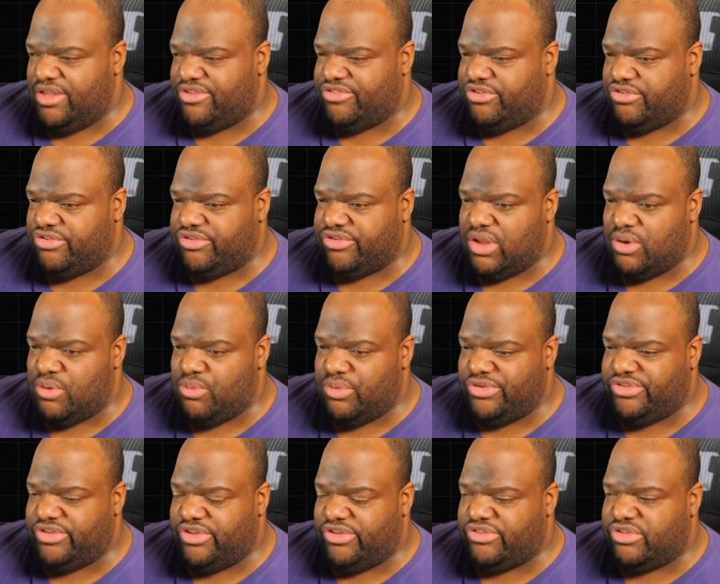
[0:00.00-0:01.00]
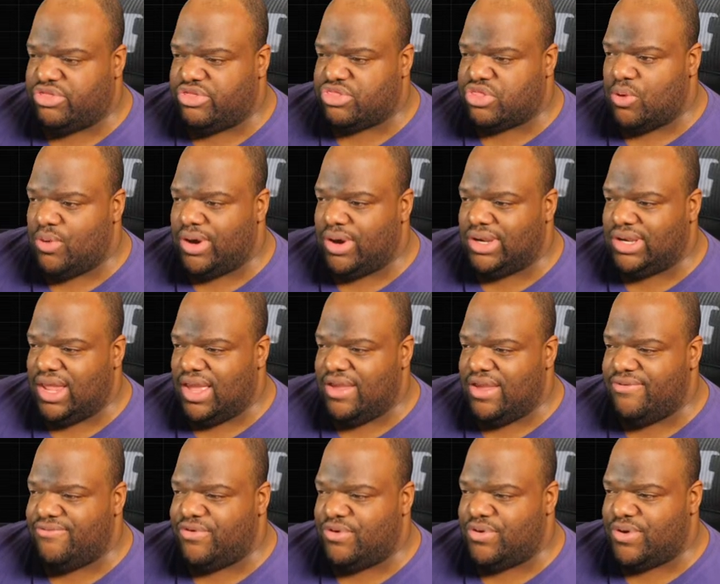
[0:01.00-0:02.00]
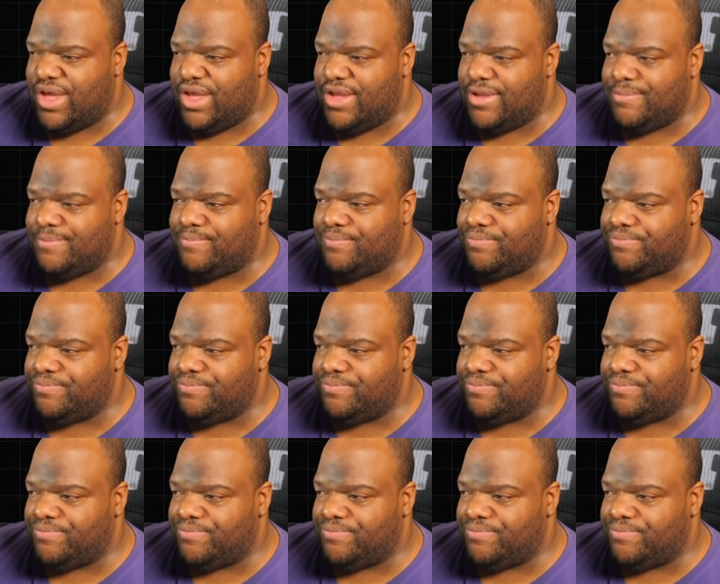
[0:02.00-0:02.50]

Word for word: That's interesting. What's this? Throwing knife, okay.